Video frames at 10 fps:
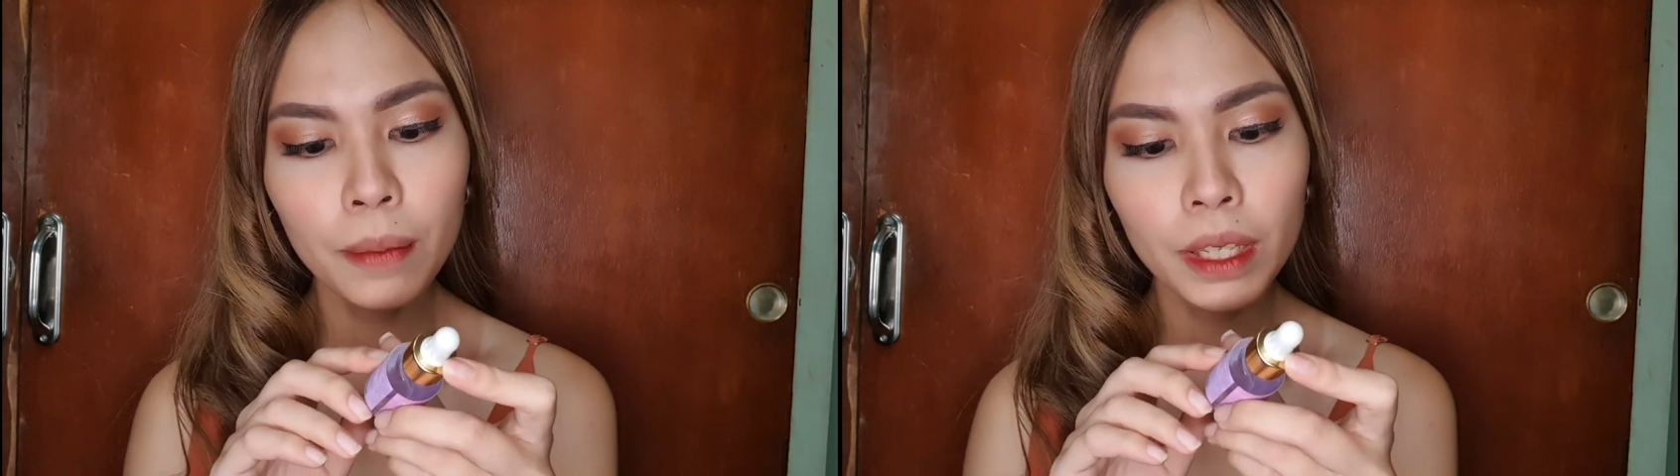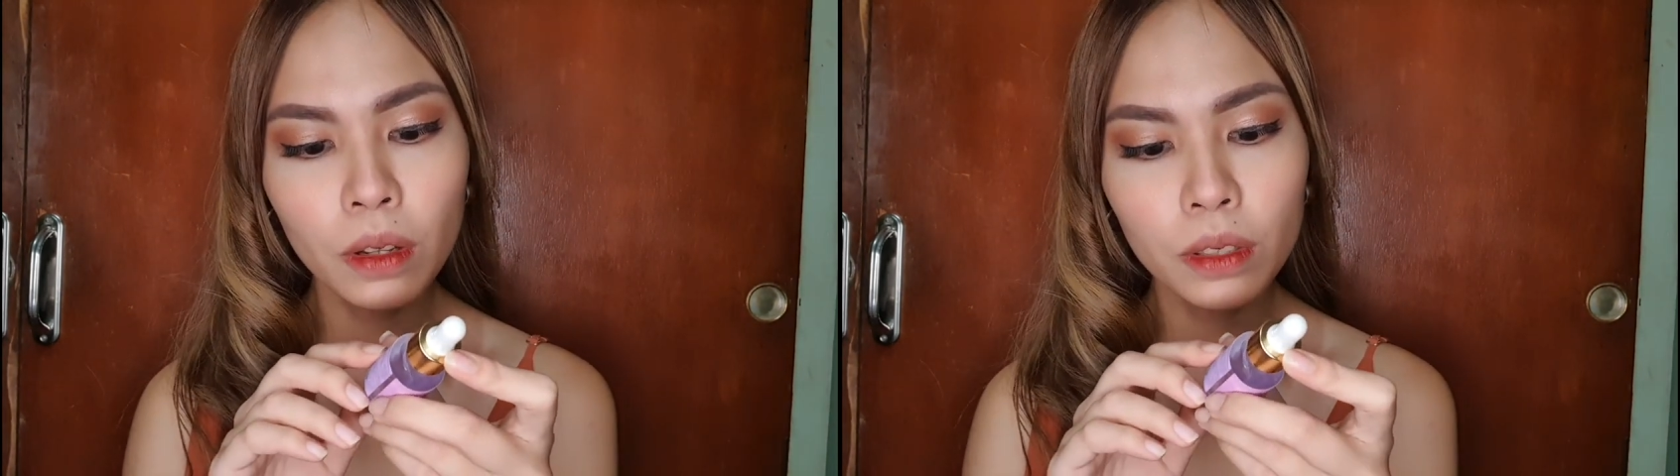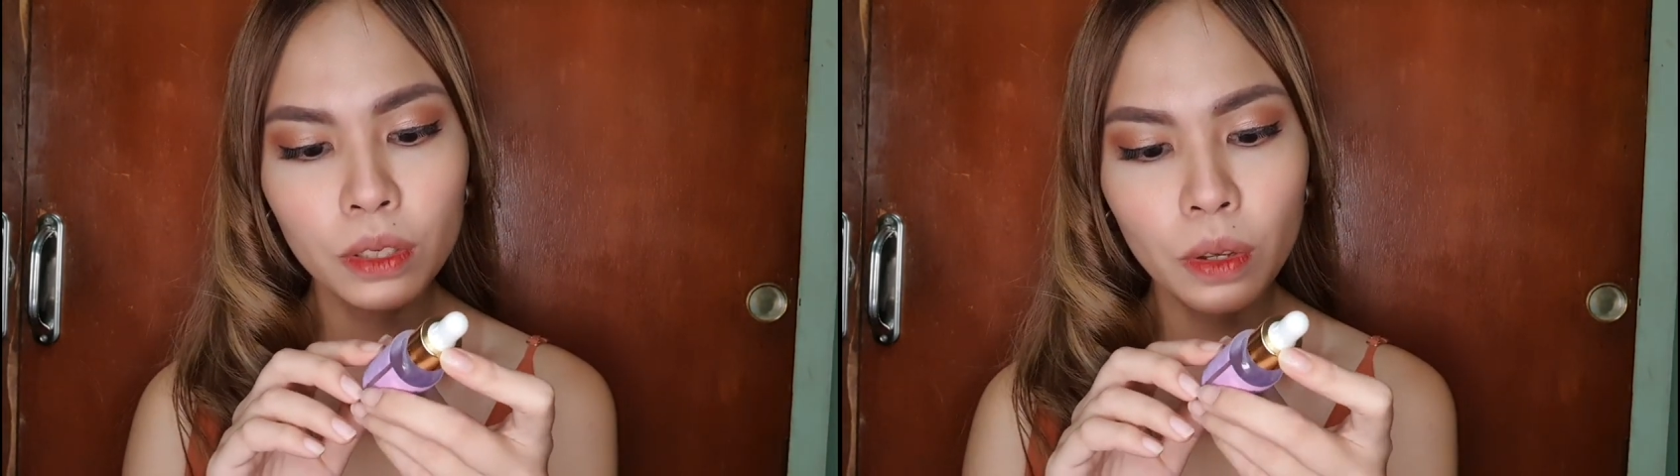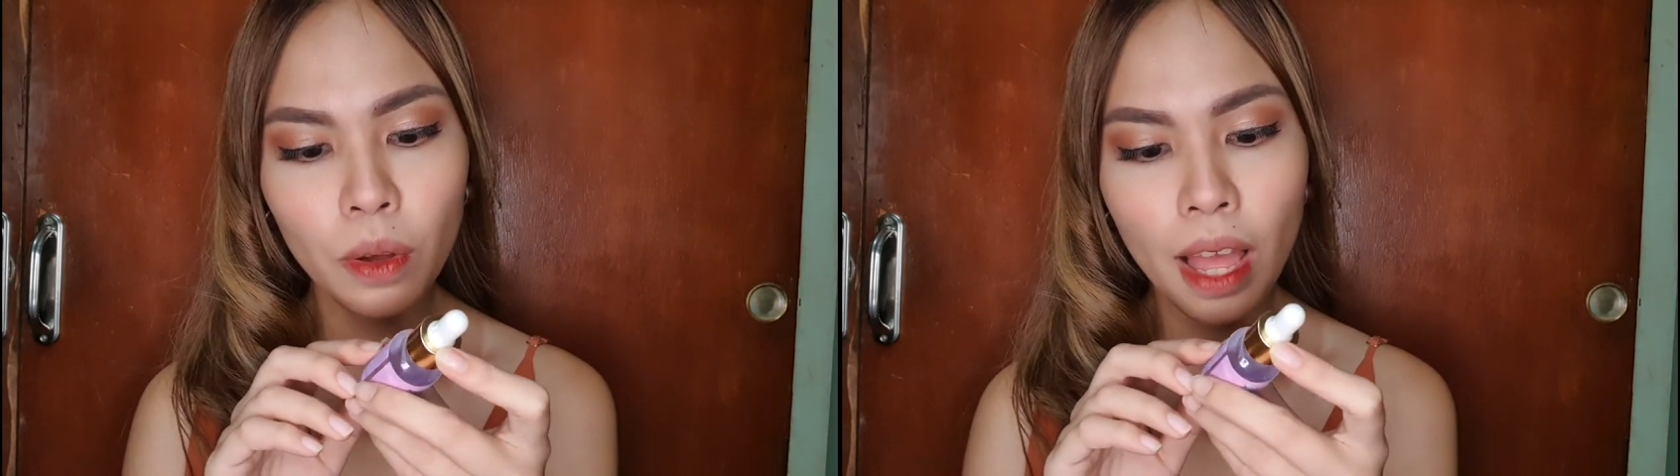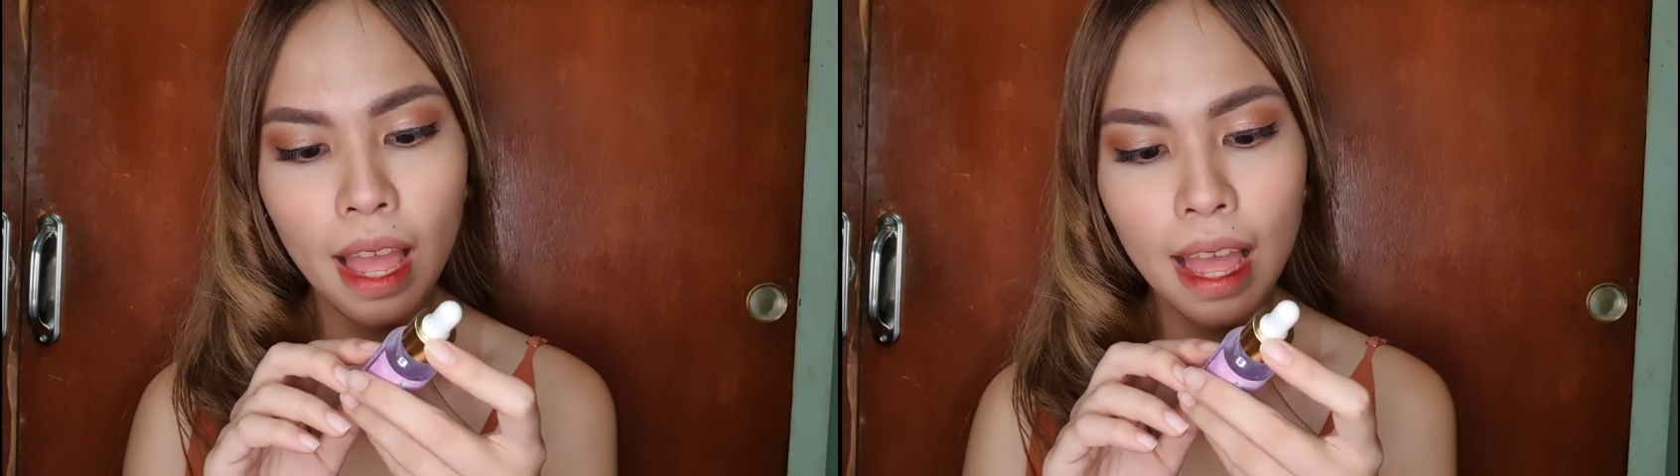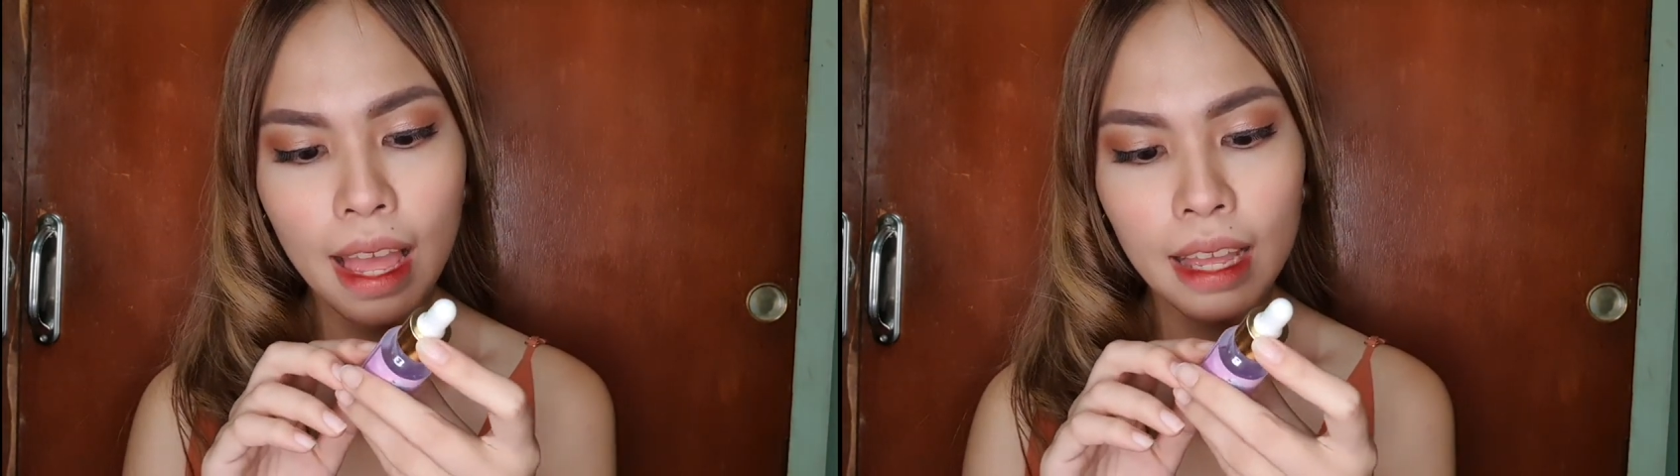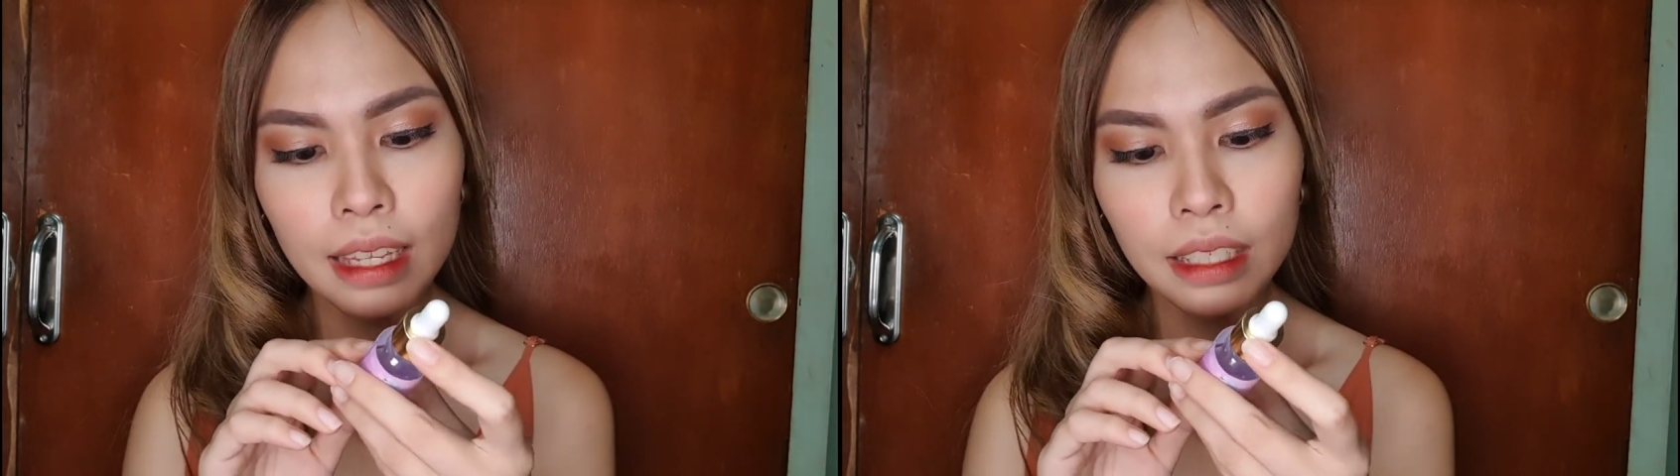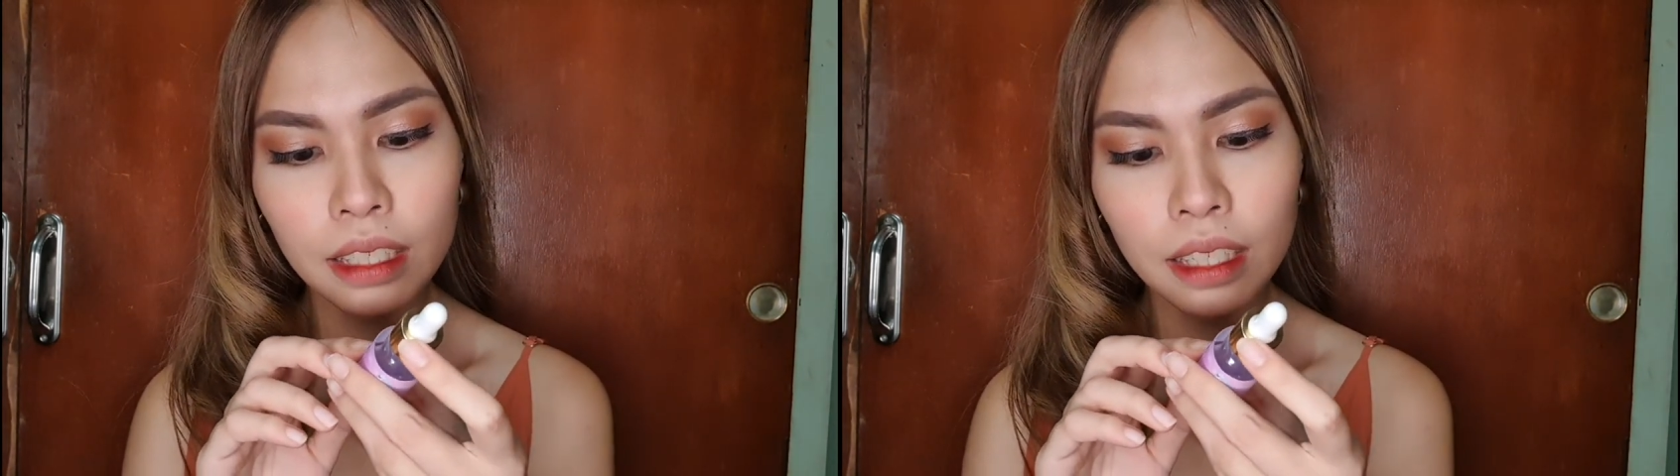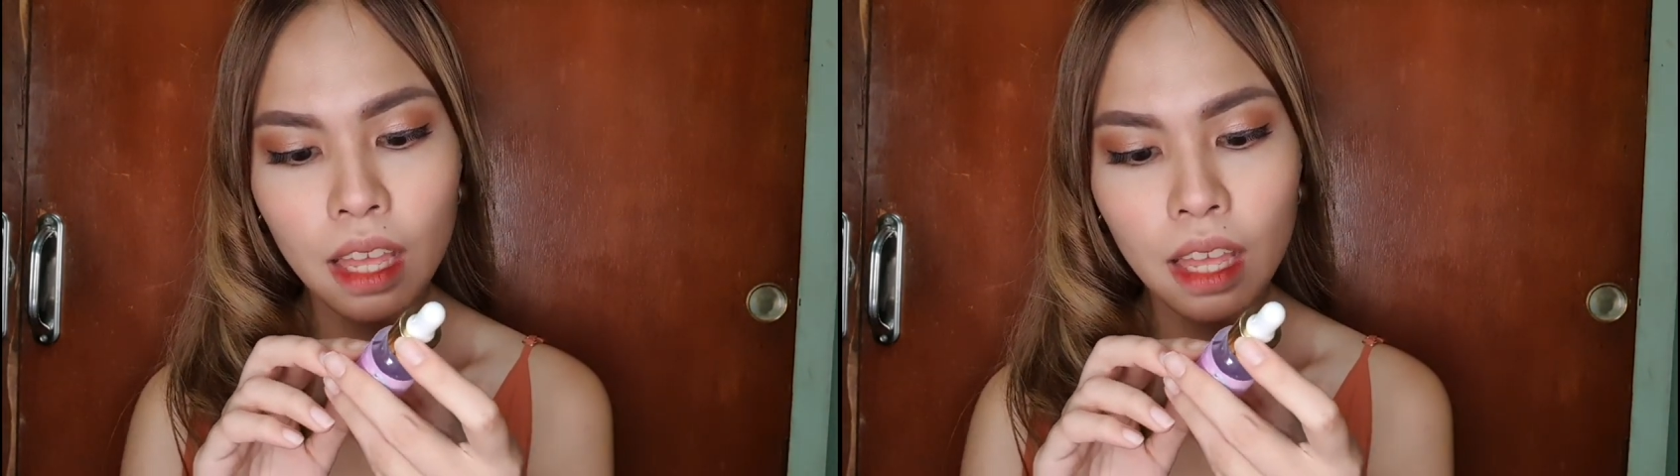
It also has